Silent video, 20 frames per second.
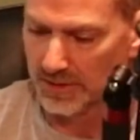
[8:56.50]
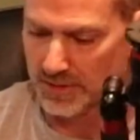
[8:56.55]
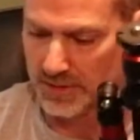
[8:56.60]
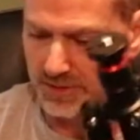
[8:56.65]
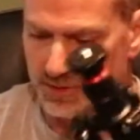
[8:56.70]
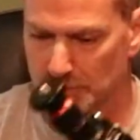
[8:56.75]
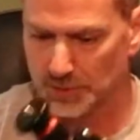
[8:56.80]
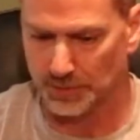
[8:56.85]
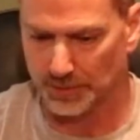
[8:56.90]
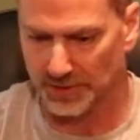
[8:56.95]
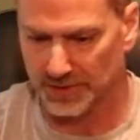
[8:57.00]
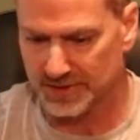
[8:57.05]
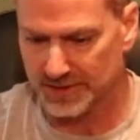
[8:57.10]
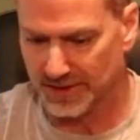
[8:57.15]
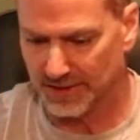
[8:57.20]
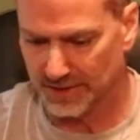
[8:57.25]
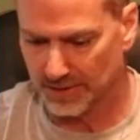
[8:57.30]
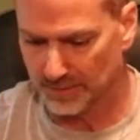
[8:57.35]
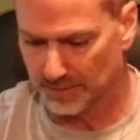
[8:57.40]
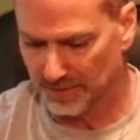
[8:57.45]
Super
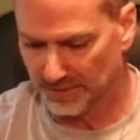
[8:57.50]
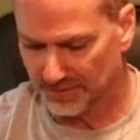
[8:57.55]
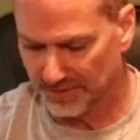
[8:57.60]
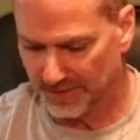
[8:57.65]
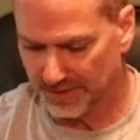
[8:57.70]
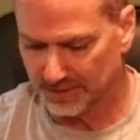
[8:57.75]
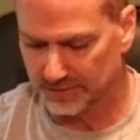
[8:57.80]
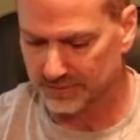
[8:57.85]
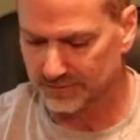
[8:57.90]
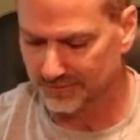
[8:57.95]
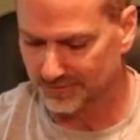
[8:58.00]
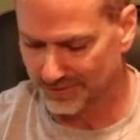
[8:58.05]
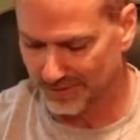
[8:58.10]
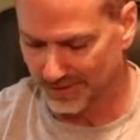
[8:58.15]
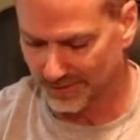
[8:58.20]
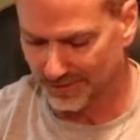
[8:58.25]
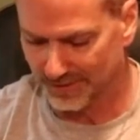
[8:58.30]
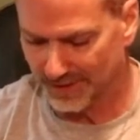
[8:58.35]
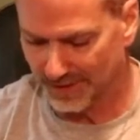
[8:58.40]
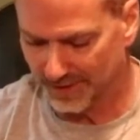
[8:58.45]
excited about that.
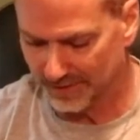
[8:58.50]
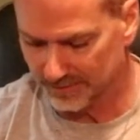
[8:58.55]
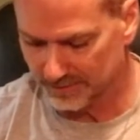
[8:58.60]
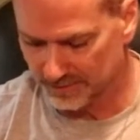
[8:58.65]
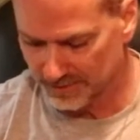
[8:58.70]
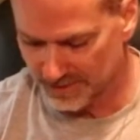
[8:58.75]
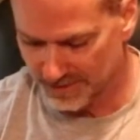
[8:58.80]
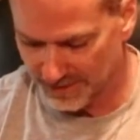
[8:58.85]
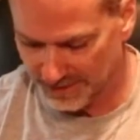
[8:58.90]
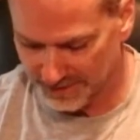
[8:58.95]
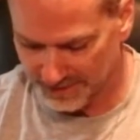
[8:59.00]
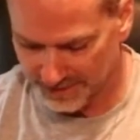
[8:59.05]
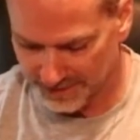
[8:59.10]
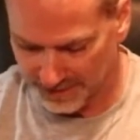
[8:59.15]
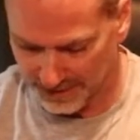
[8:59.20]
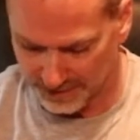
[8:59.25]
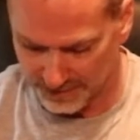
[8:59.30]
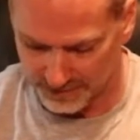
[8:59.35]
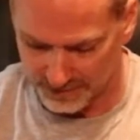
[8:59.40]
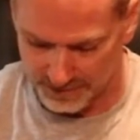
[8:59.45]
There again, said it
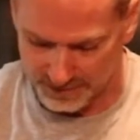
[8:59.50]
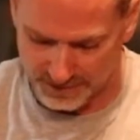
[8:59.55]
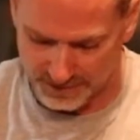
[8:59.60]
again.